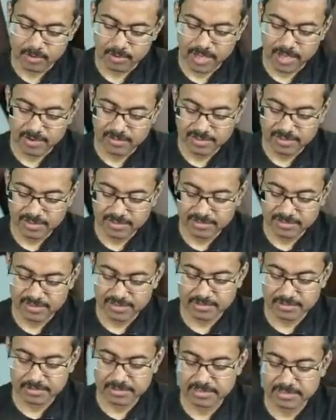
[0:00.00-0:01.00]
Now, can you see this?
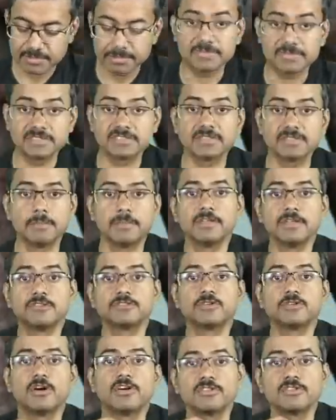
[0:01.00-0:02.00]
This is this is somebody
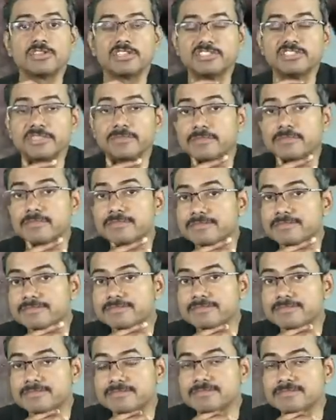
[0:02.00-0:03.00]
who's gone to the gym
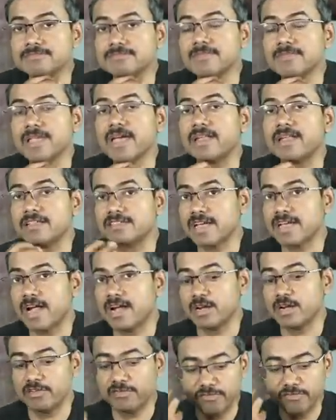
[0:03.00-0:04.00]
and is
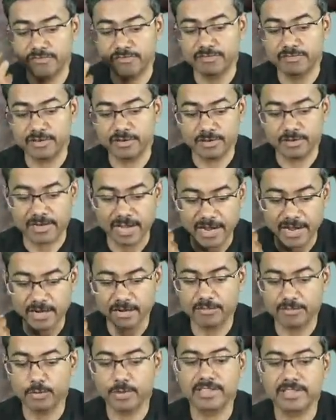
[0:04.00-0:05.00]
kind of, you know,
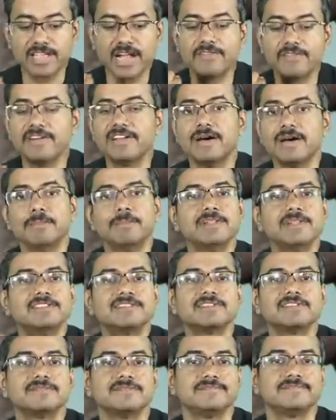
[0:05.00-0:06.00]
kind of doing that with
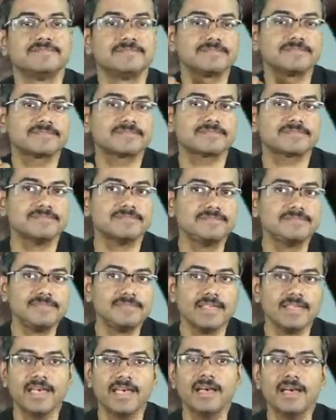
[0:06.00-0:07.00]
dumbbells.
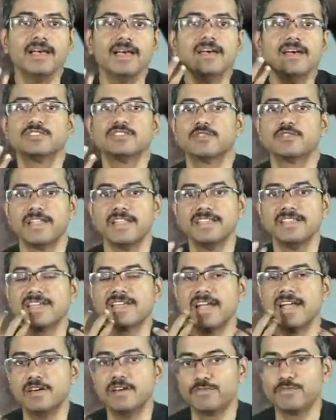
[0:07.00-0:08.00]
Yeah. So when
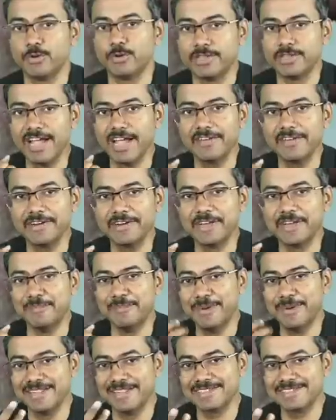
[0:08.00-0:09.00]
he's kind of doing that with
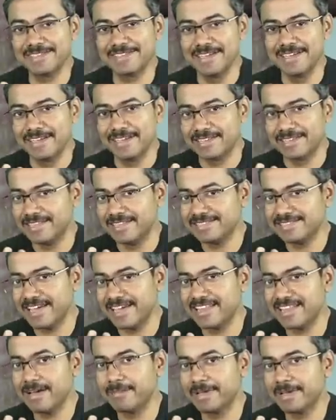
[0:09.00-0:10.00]
dumbbells, this
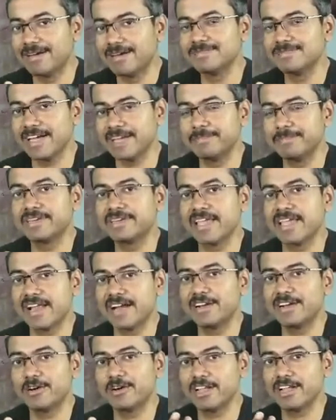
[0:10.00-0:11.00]
area becomes
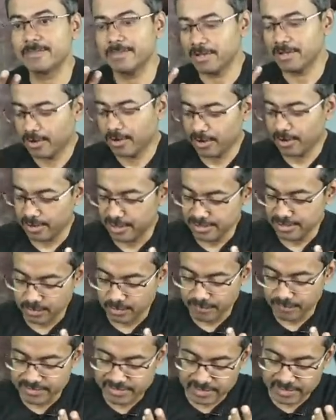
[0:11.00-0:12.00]
hyperkeratotic because
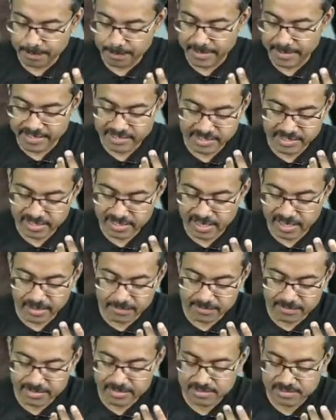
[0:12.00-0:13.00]
obviously the pressure
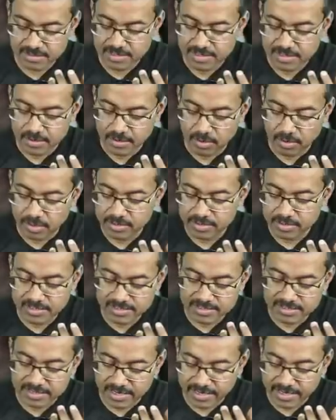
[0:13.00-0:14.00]
comes on
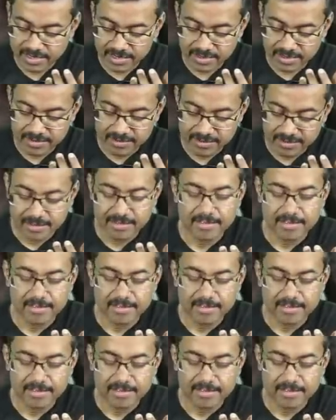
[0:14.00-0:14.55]
this, right?